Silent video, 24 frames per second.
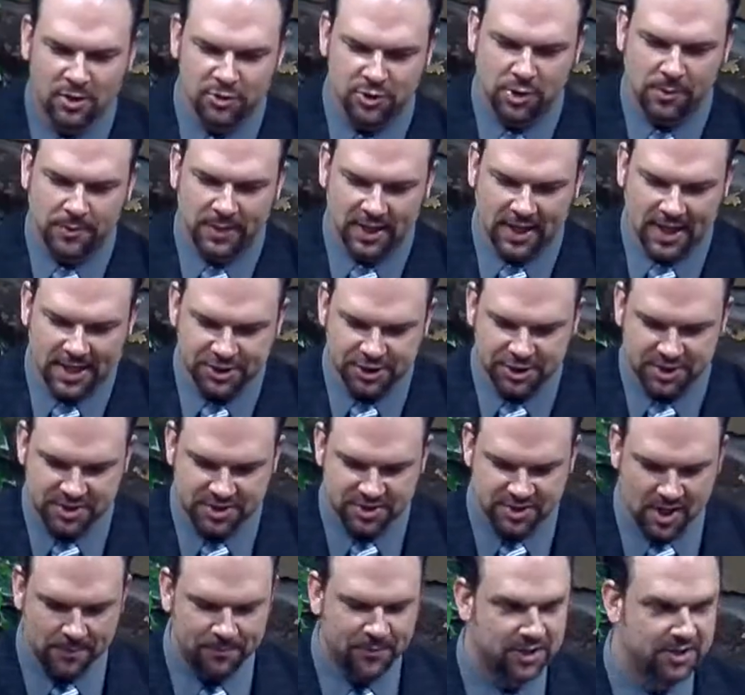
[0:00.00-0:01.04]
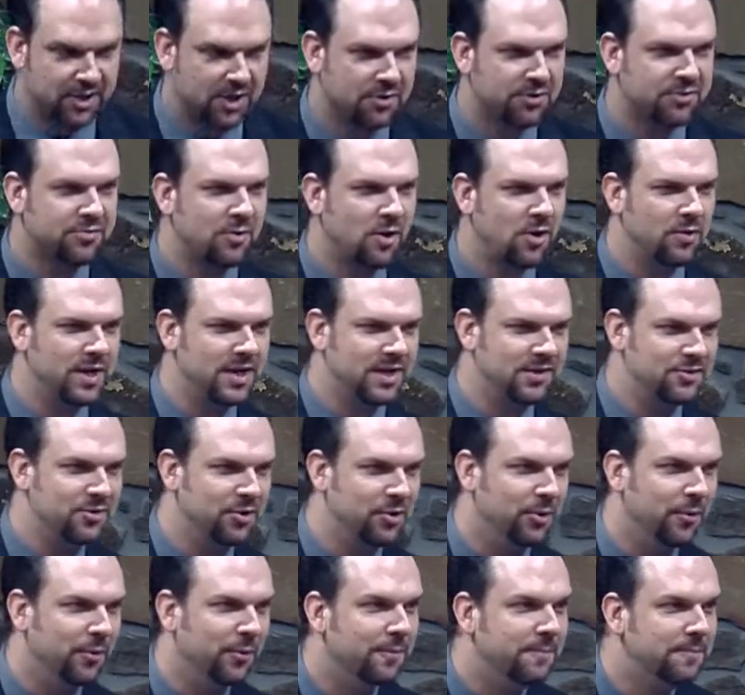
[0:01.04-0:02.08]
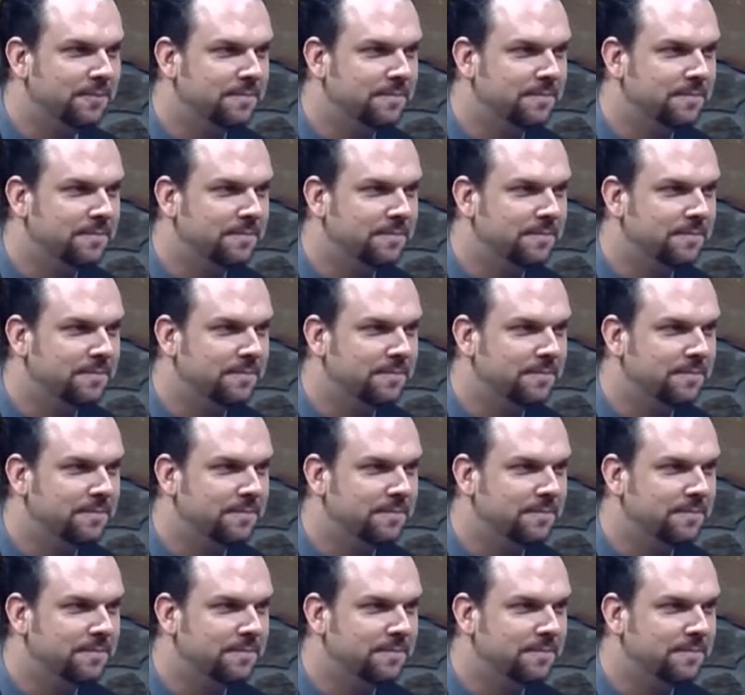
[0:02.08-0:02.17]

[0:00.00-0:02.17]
Tribulation is something you're thrown into.